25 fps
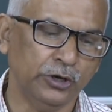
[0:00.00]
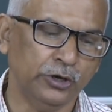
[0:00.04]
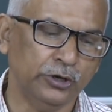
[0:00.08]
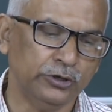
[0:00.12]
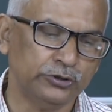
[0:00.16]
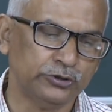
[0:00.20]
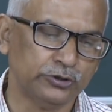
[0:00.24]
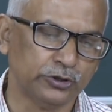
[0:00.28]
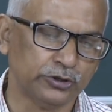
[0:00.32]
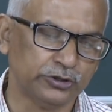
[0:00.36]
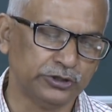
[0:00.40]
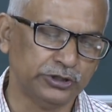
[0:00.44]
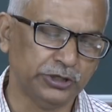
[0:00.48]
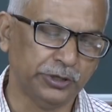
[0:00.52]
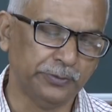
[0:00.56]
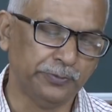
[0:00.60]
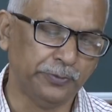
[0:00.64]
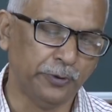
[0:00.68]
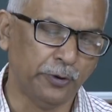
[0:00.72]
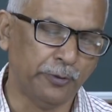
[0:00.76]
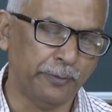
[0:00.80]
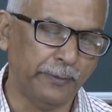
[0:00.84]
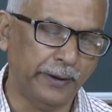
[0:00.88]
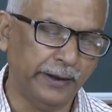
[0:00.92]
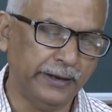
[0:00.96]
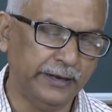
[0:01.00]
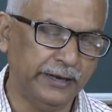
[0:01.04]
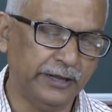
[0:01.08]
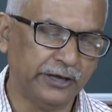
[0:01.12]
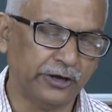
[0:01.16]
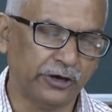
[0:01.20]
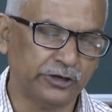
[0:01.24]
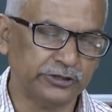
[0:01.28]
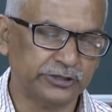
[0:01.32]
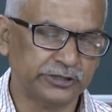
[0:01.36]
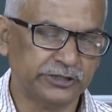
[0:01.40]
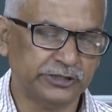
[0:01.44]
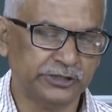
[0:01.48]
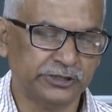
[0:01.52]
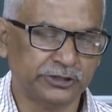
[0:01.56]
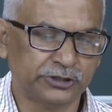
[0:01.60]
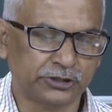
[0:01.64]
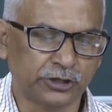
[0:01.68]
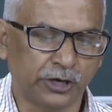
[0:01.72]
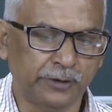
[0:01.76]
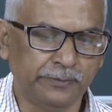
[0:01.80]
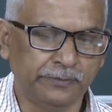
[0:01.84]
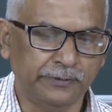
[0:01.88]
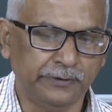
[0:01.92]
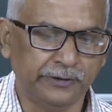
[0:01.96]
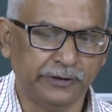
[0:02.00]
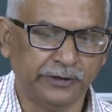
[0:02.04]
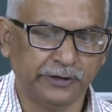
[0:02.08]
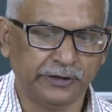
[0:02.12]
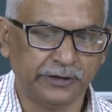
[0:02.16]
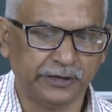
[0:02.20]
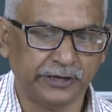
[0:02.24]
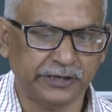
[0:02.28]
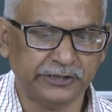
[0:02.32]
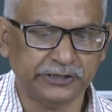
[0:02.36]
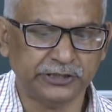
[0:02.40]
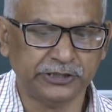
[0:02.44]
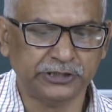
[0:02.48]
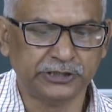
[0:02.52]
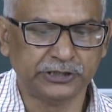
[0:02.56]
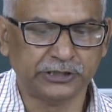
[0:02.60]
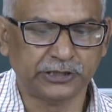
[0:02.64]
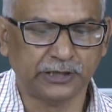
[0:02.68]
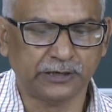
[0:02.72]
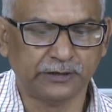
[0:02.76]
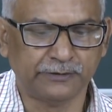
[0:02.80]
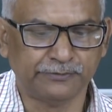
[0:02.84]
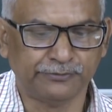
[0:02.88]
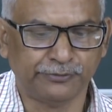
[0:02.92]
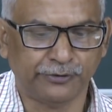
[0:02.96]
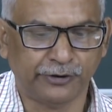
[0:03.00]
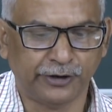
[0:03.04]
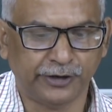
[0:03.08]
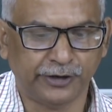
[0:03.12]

So, CPU mainly consists of register for